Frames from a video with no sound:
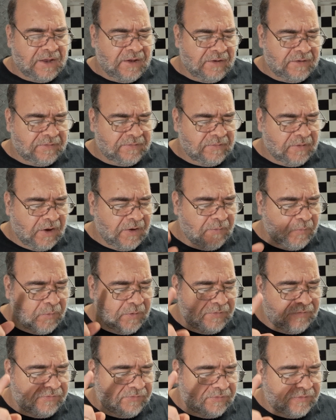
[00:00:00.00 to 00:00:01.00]
I
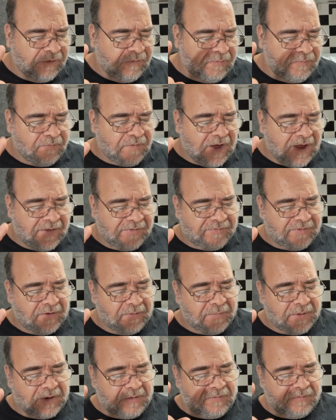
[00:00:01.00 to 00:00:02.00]
was still
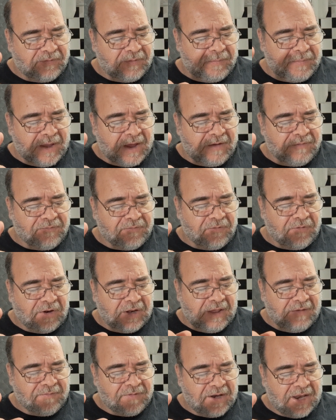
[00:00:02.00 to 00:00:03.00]
fasting, but it was about for
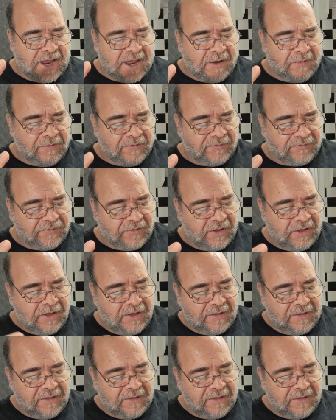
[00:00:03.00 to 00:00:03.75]
11 hours.